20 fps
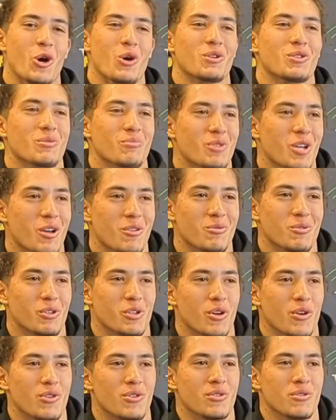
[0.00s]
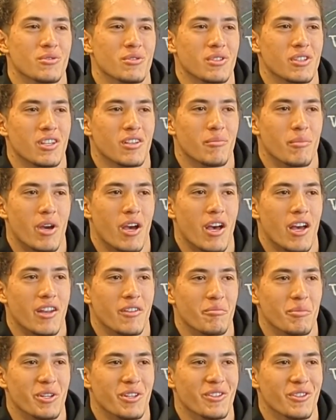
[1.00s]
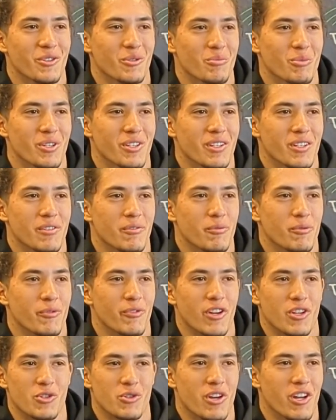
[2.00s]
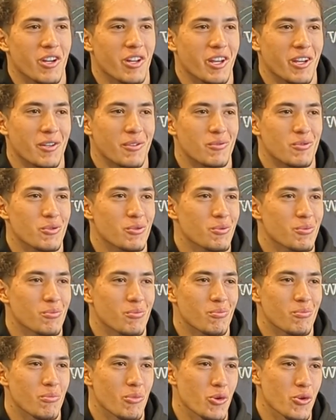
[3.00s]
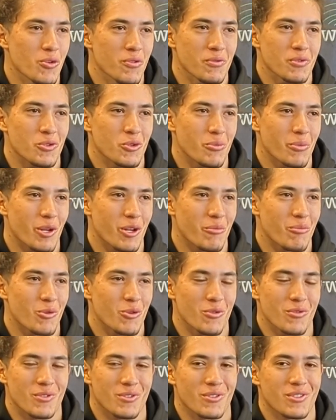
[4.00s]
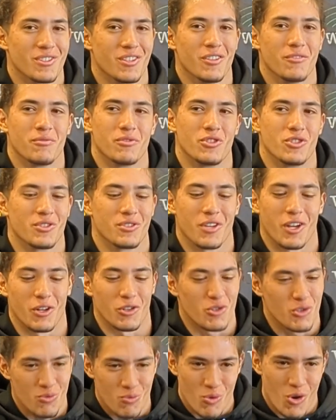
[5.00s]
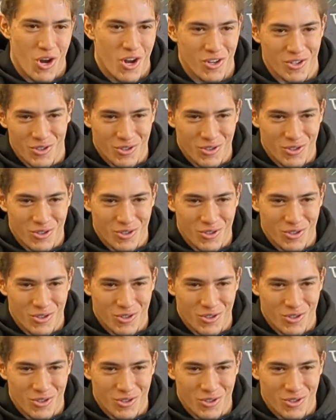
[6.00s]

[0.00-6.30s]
sometimes when coaches would get mad at me a little bit if I try to like do too many moves or stuff, just run.